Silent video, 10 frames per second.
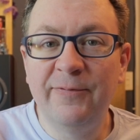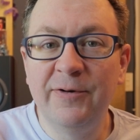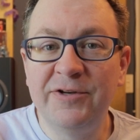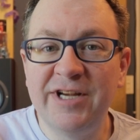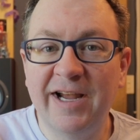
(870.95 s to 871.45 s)

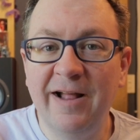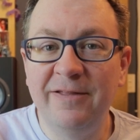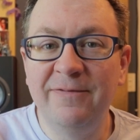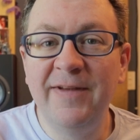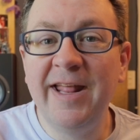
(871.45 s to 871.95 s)
for checking
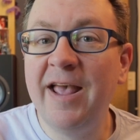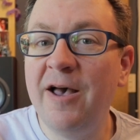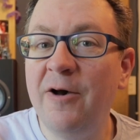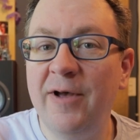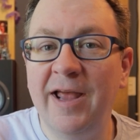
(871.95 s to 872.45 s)
out the
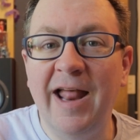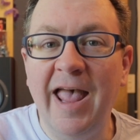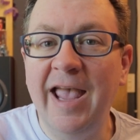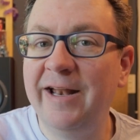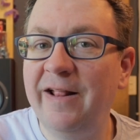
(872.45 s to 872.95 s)
video and
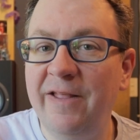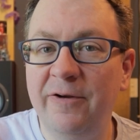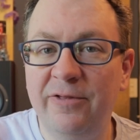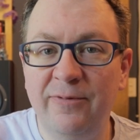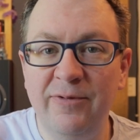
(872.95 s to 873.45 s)
hanging in
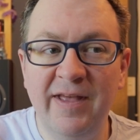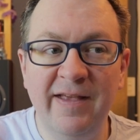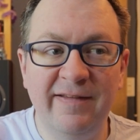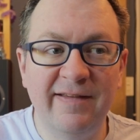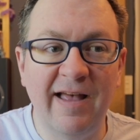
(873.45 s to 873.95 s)
there through
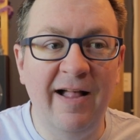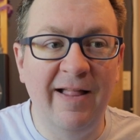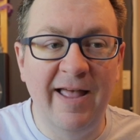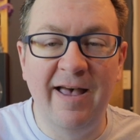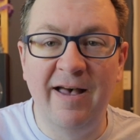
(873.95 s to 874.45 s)
this.
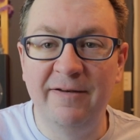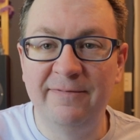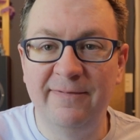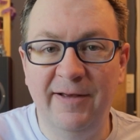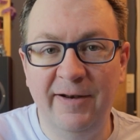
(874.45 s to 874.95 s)
I'll
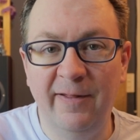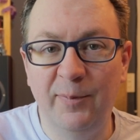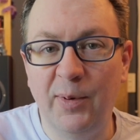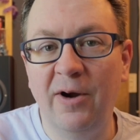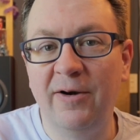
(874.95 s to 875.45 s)
have another
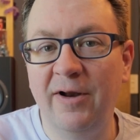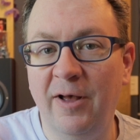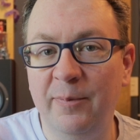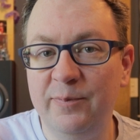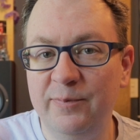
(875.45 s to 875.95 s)
part
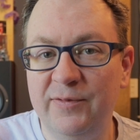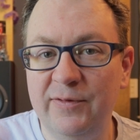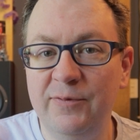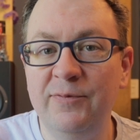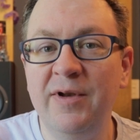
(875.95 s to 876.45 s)
up
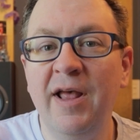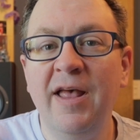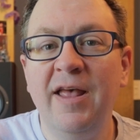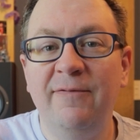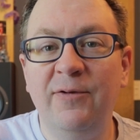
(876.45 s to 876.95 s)
soon.
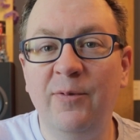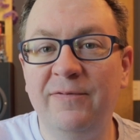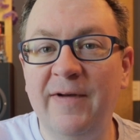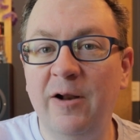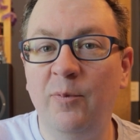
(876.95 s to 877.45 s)
If you want
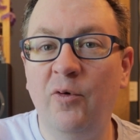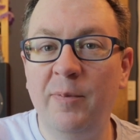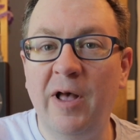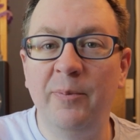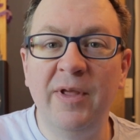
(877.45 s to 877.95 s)
to find out more
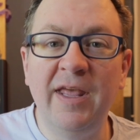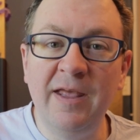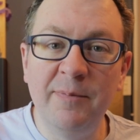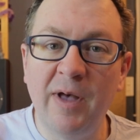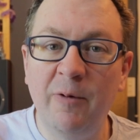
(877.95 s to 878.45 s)
about
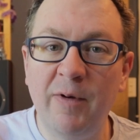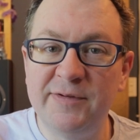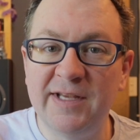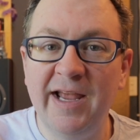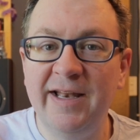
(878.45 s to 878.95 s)
me, my
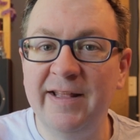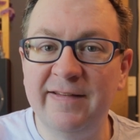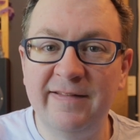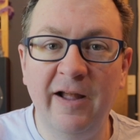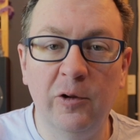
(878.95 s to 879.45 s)
website
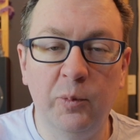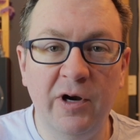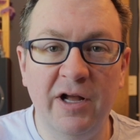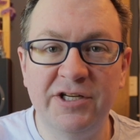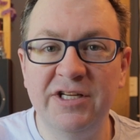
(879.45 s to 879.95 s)
is
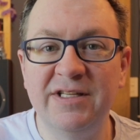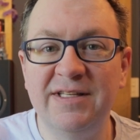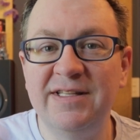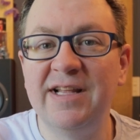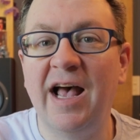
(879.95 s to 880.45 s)

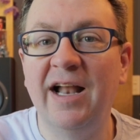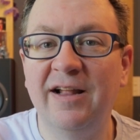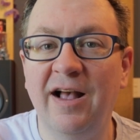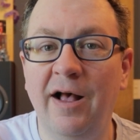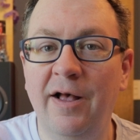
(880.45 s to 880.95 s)

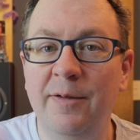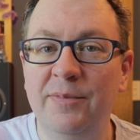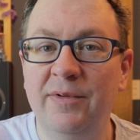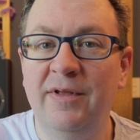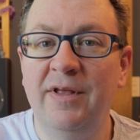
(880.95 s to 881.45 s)

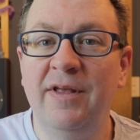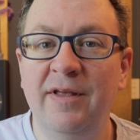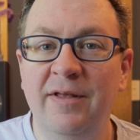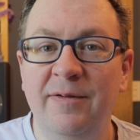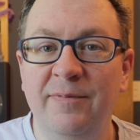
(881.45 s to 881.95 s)
staglproductions.com.
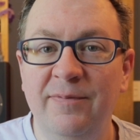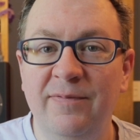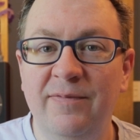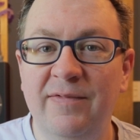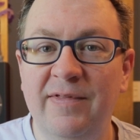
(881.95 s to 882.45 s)

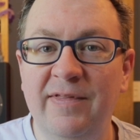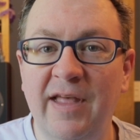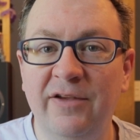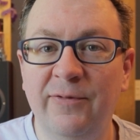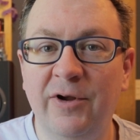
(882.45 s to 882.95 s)

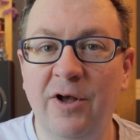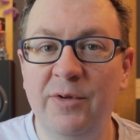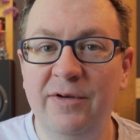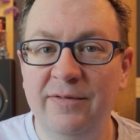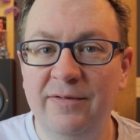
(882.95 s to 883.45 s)
Thanks for
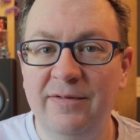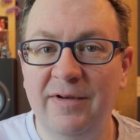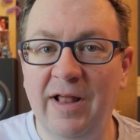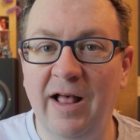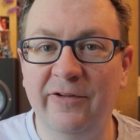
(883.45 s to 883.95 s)
coming.
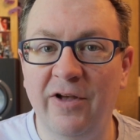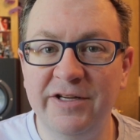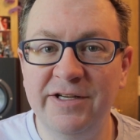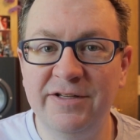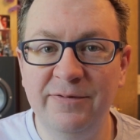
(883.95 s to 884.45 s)
I'll talk
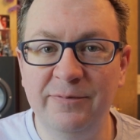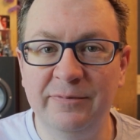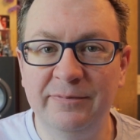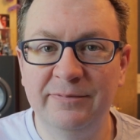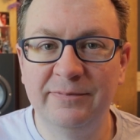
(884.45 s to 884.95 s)
to you soon.